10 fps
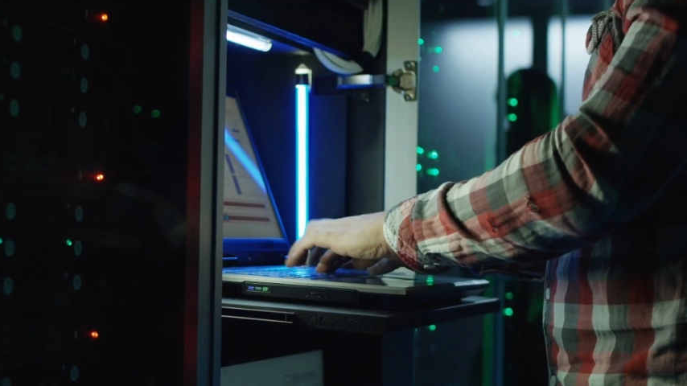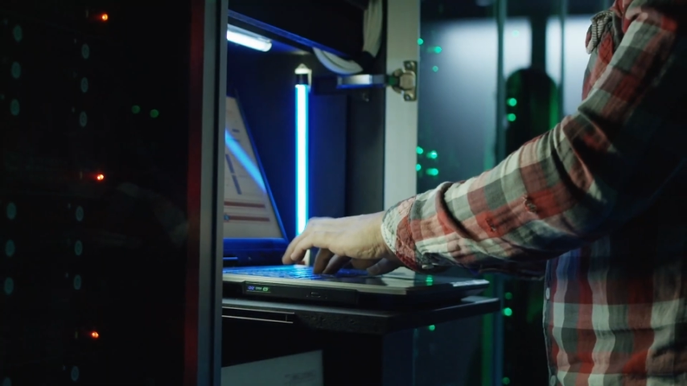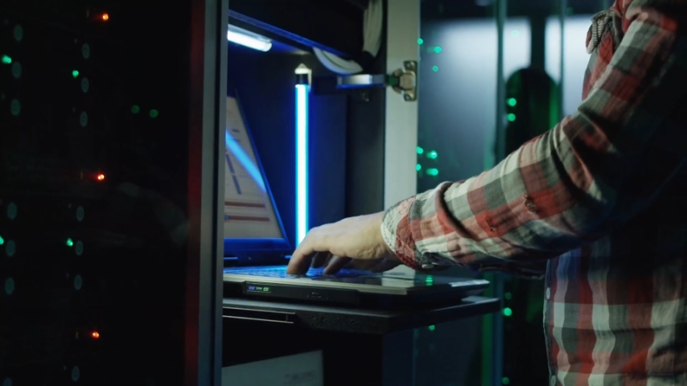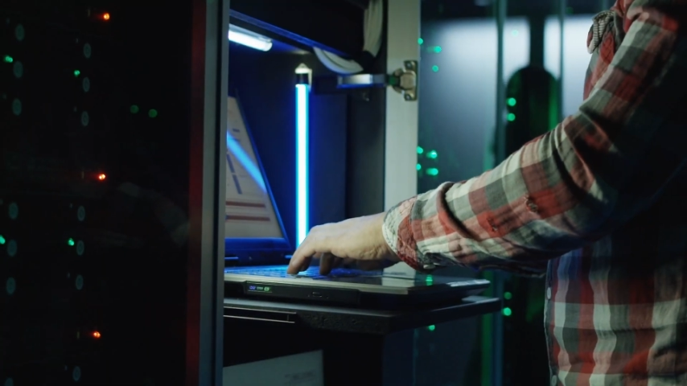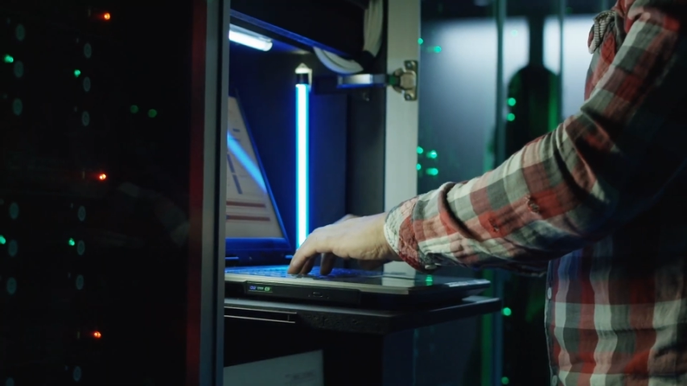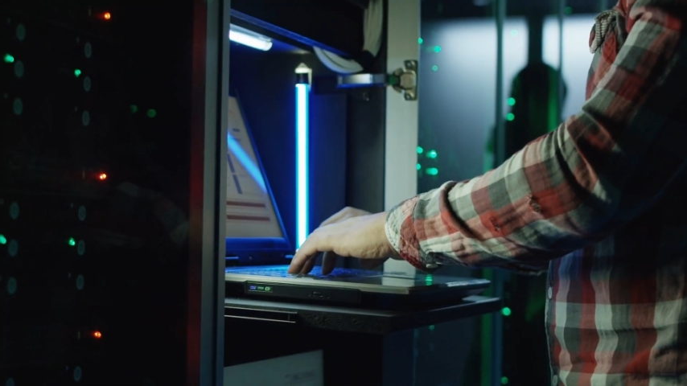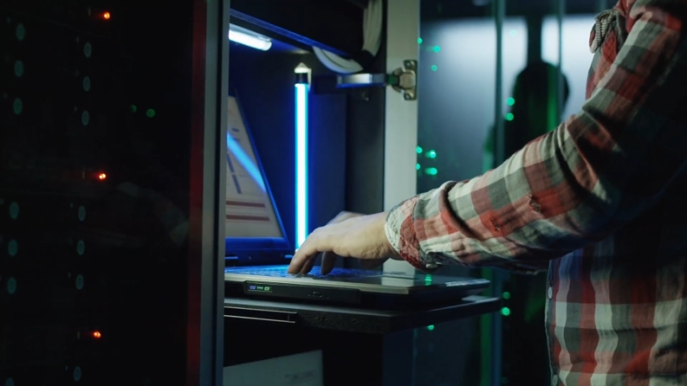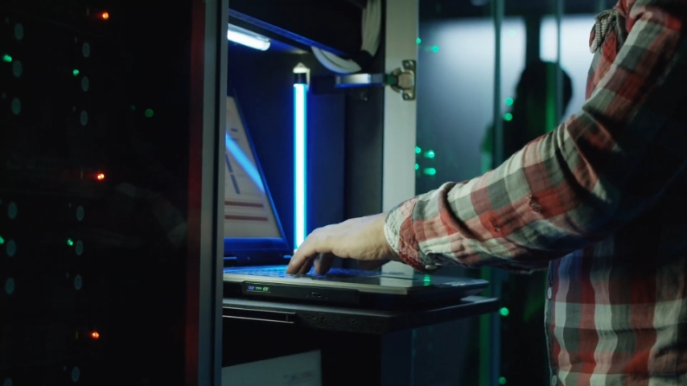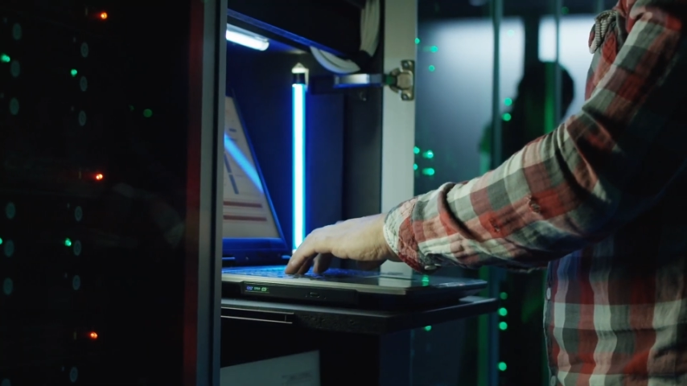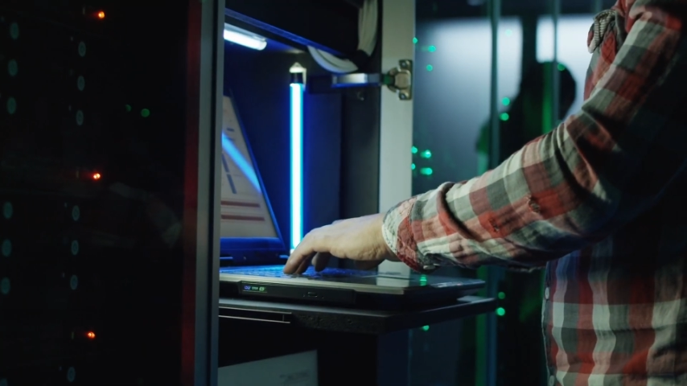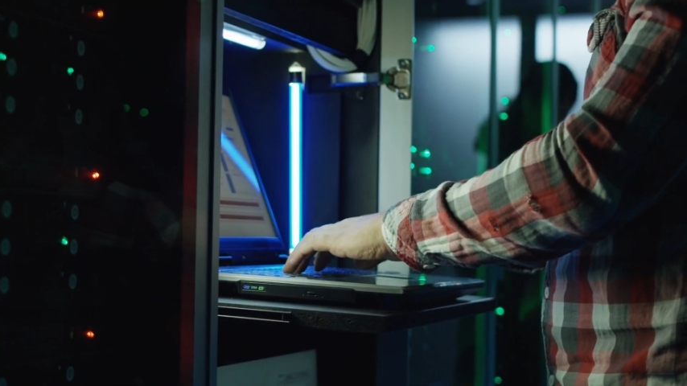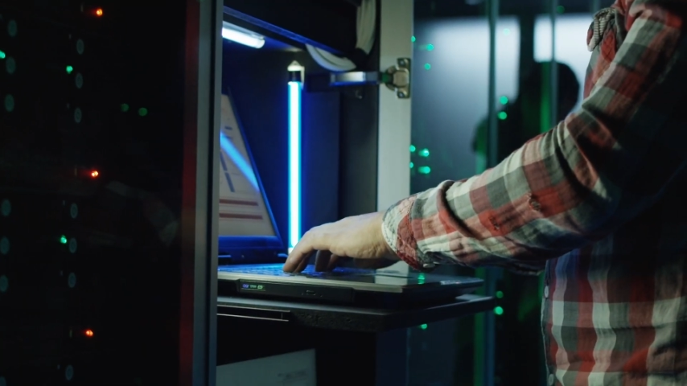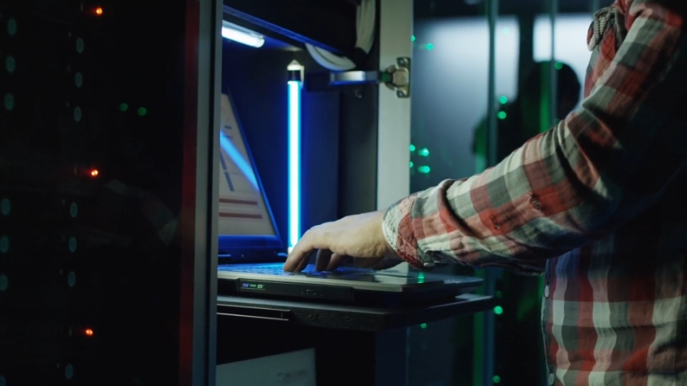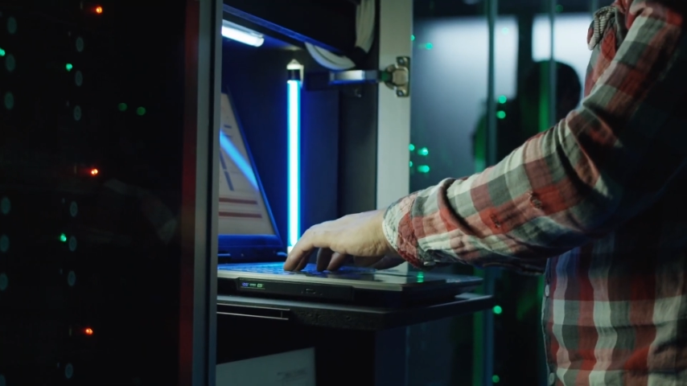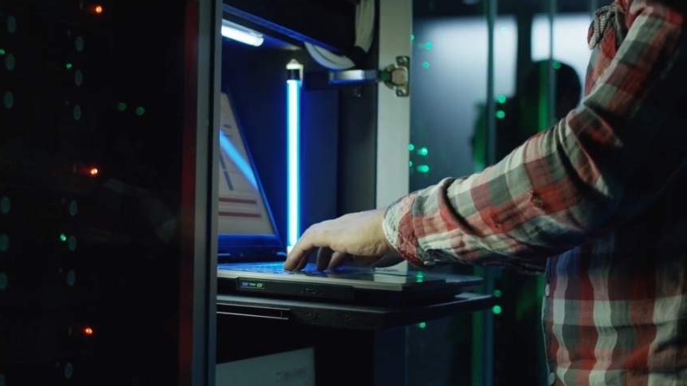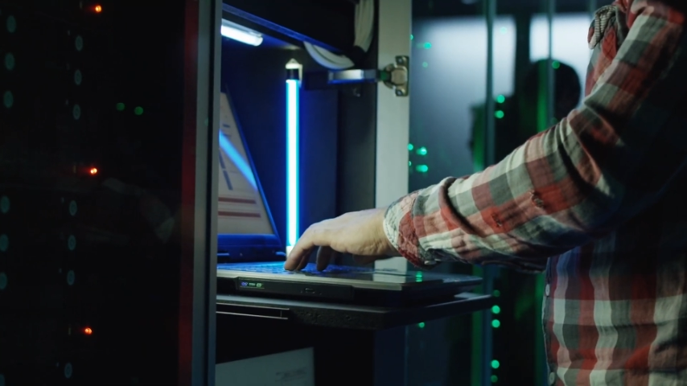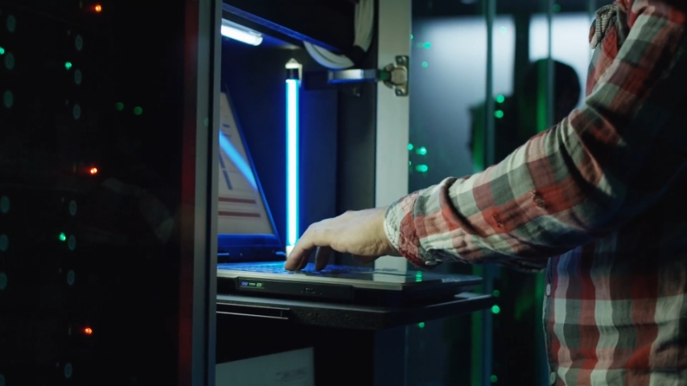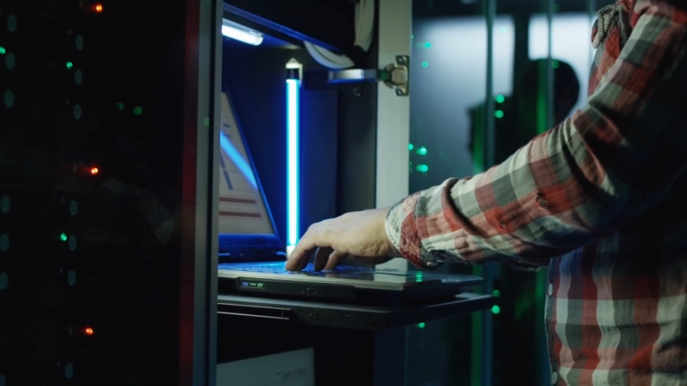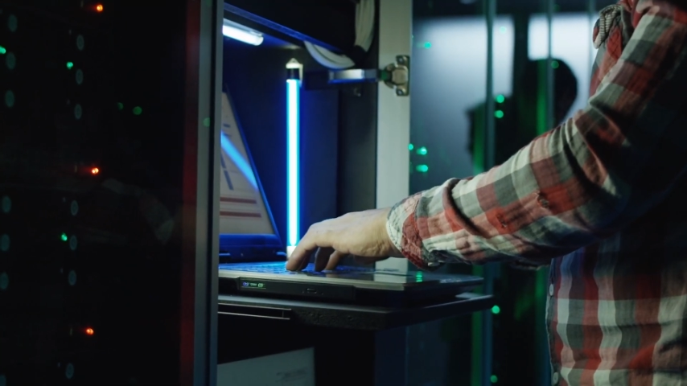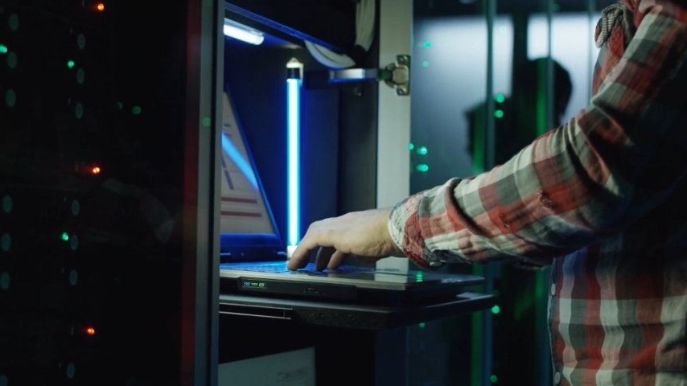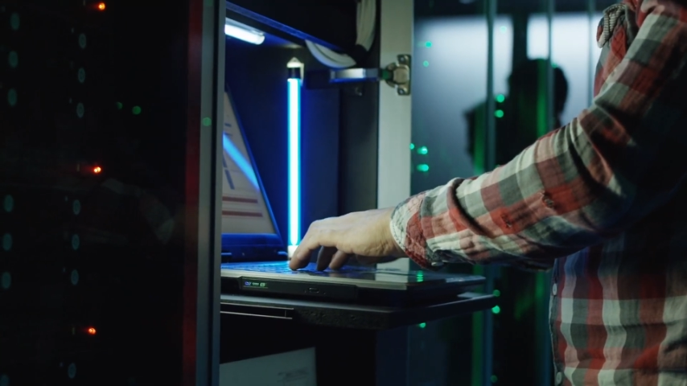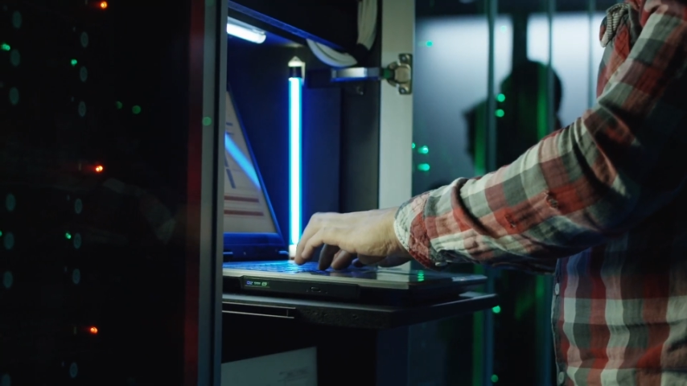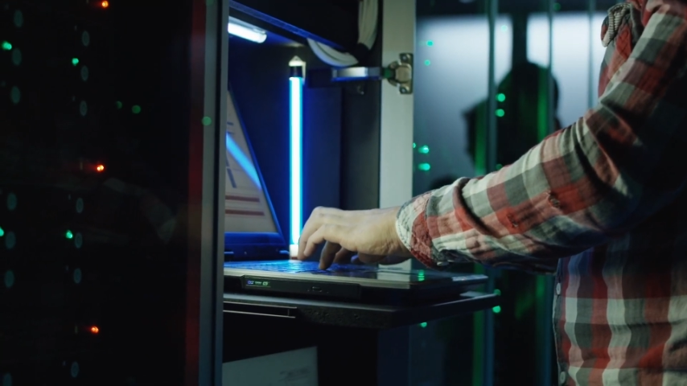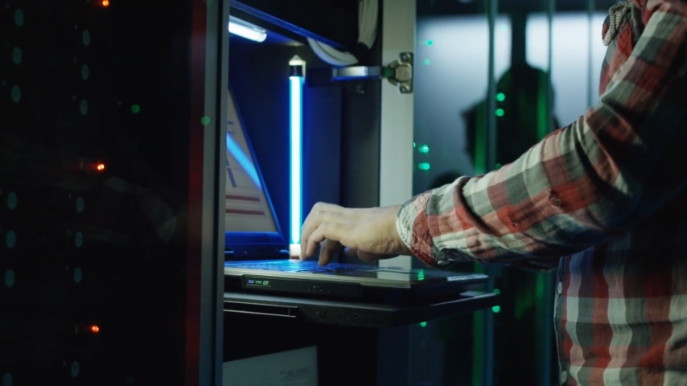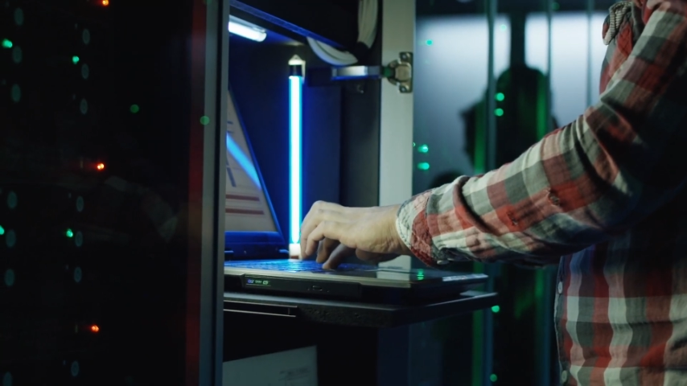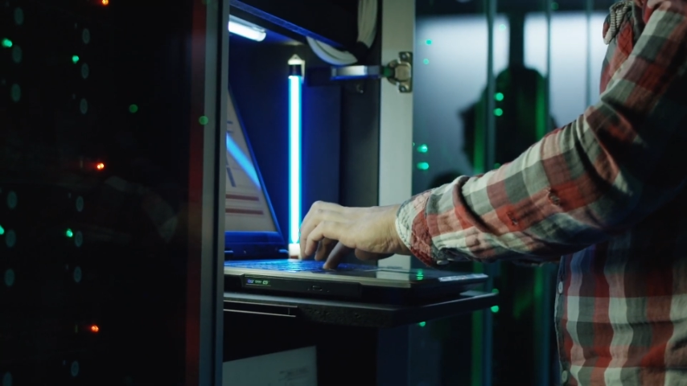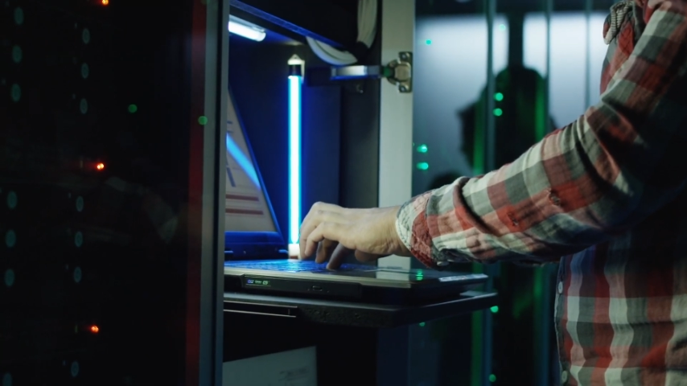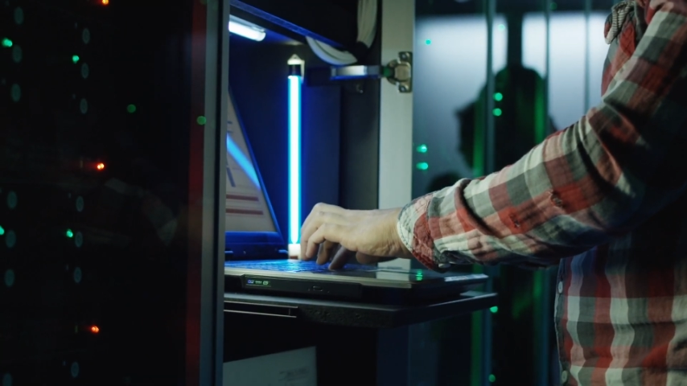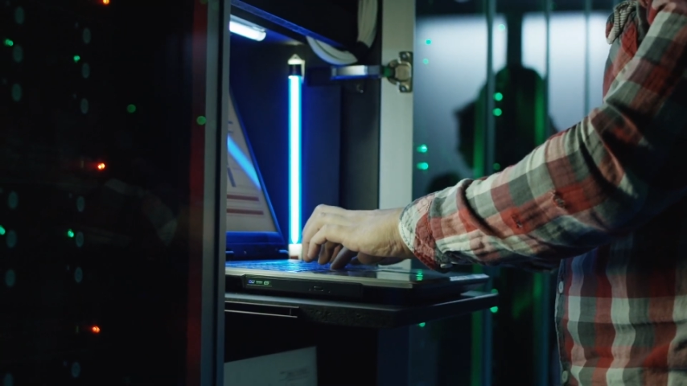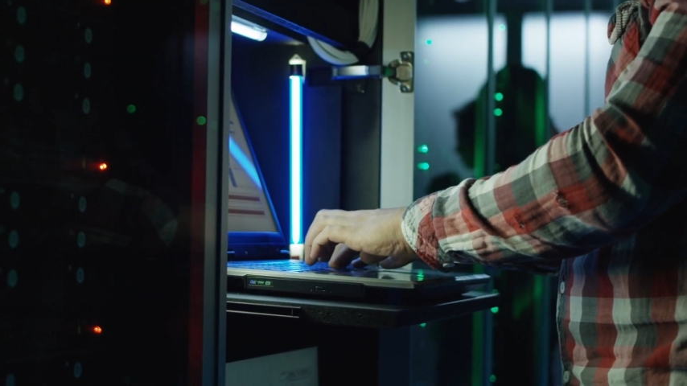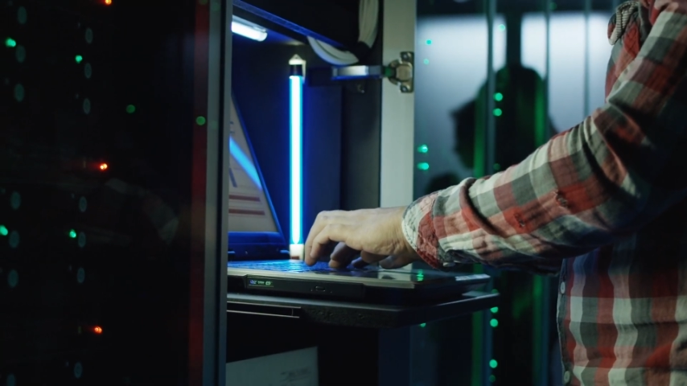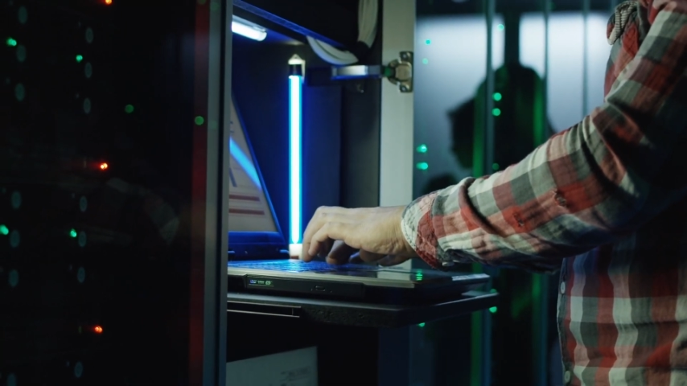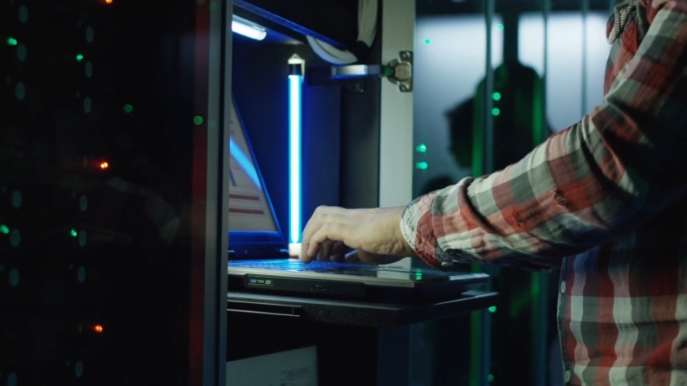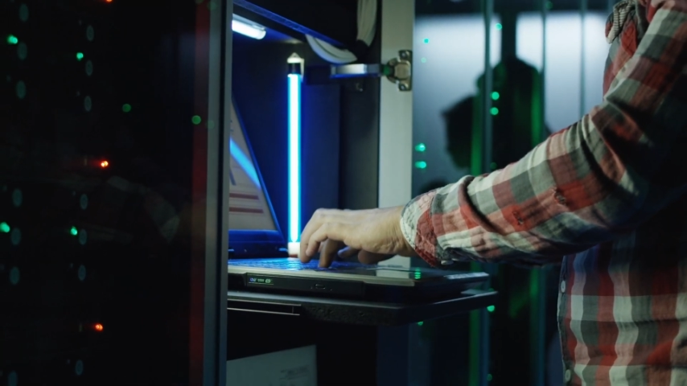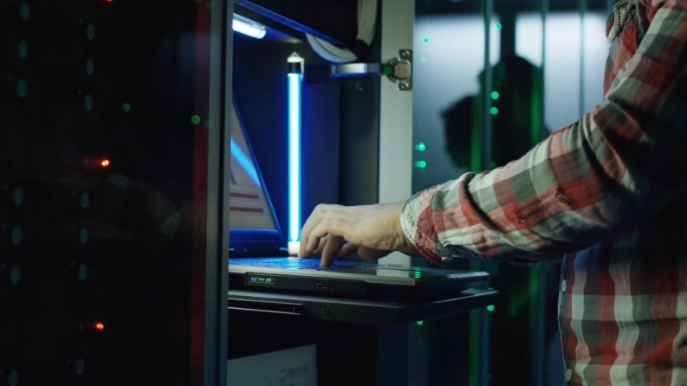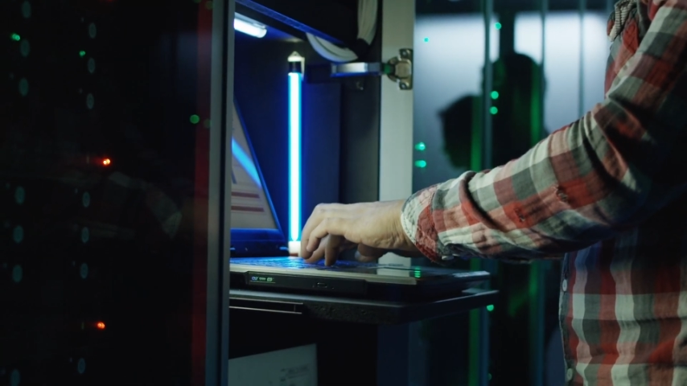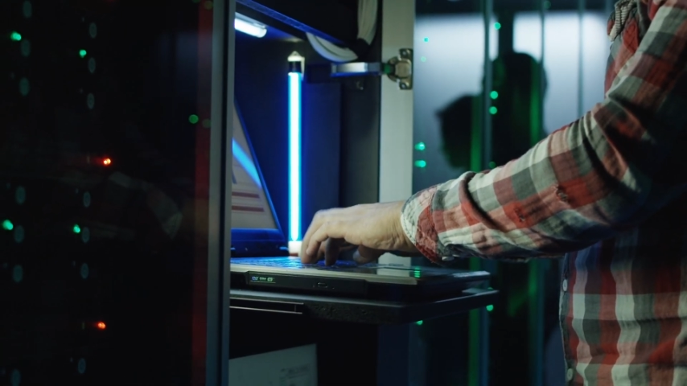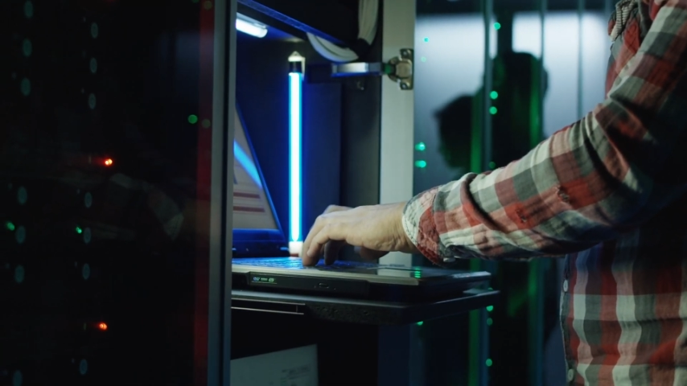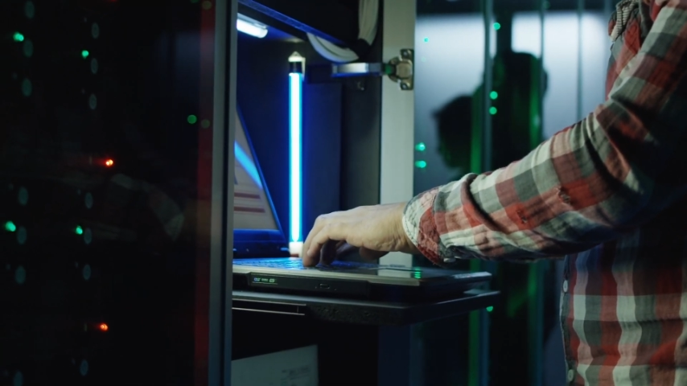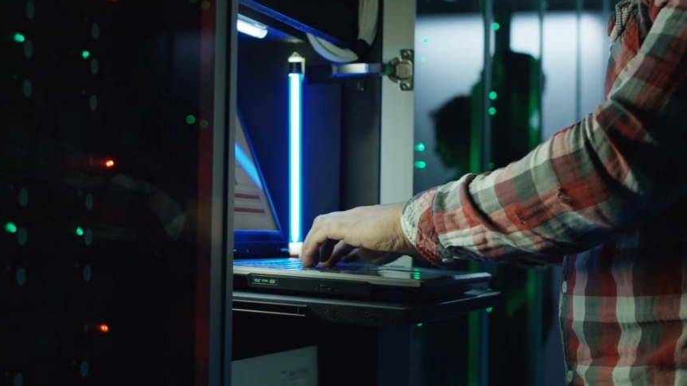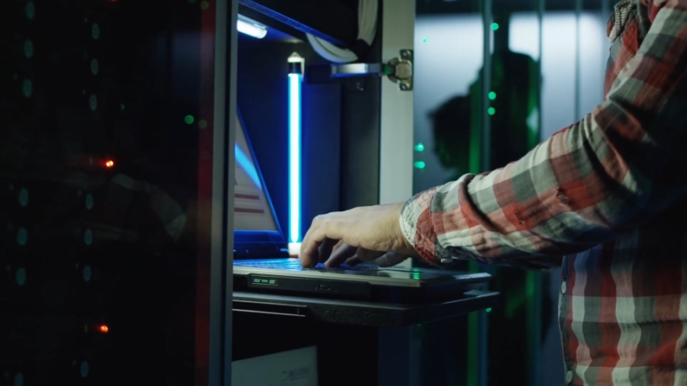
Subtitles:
No face is visible, so there are no lips to read.